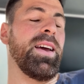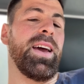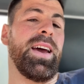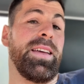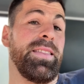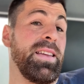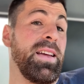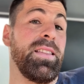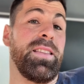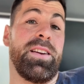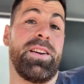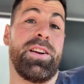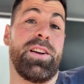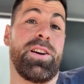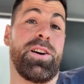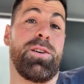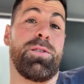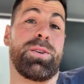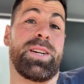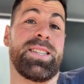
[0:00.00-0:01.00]
And then there you
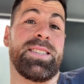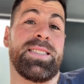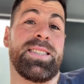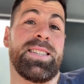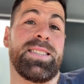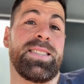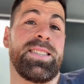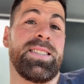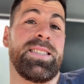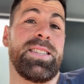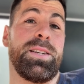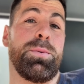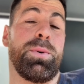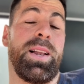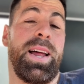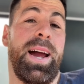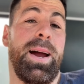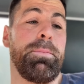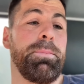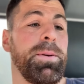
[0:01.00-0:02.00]
go, consistency will
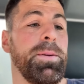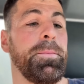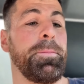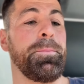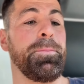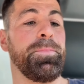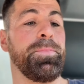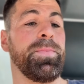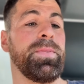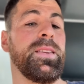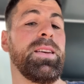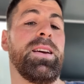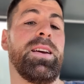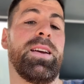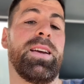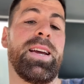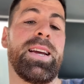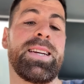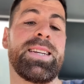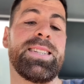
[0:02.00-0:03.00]
happen.
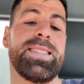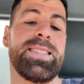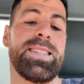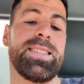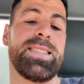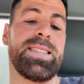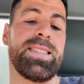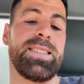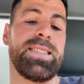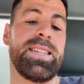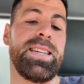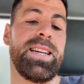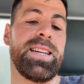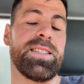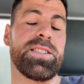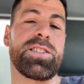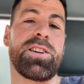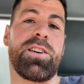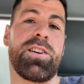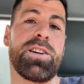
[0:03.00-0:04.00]
And consistency
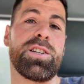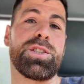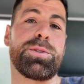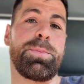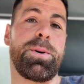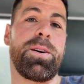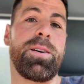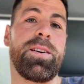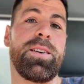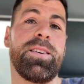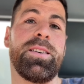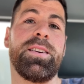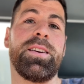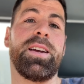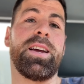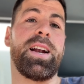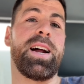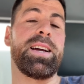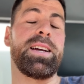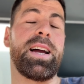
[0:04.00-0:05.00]
is the hardest part,
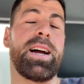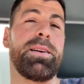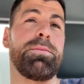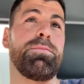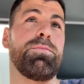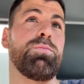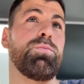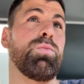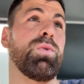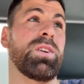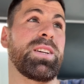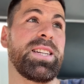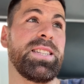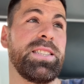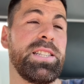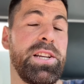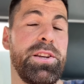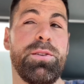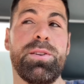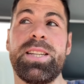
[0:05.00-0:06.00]
and I will
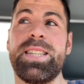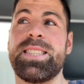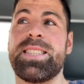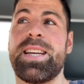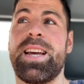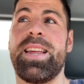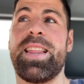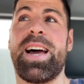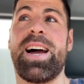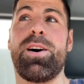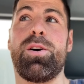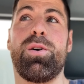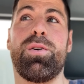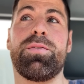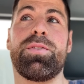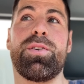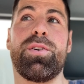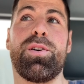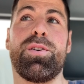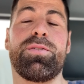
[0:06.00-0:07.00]
continually say that
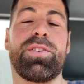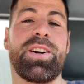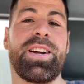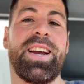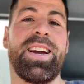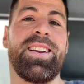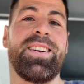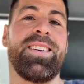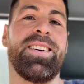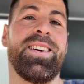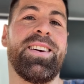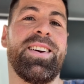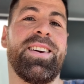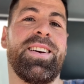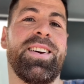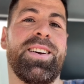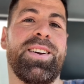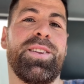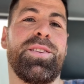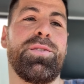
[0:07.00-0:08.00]
over and over again
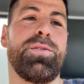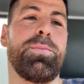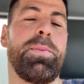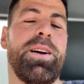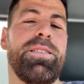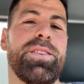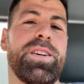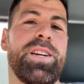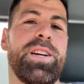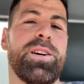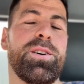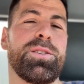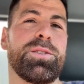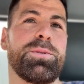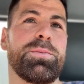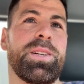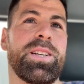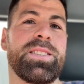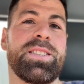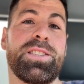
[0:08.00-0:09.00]
through my
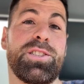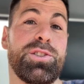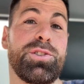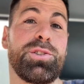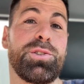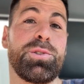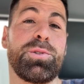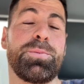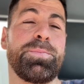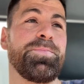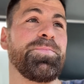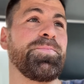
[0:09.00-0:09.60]
videos, because it's true.